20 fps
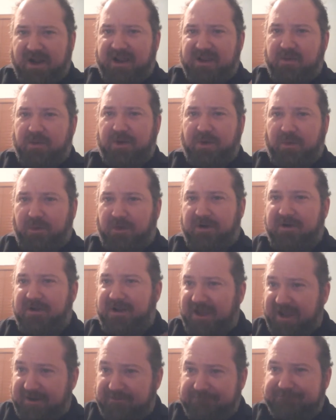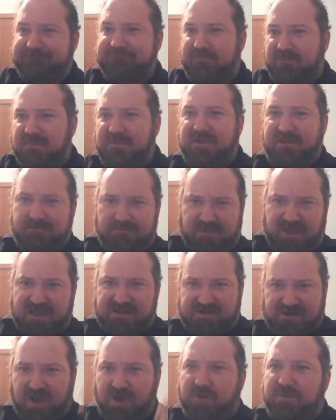on how you want to word that,
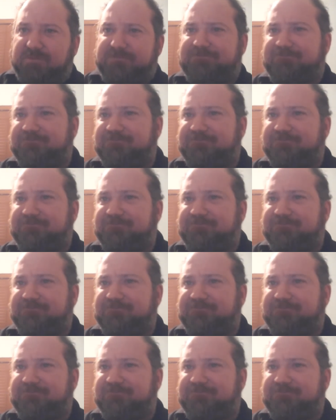yes, no.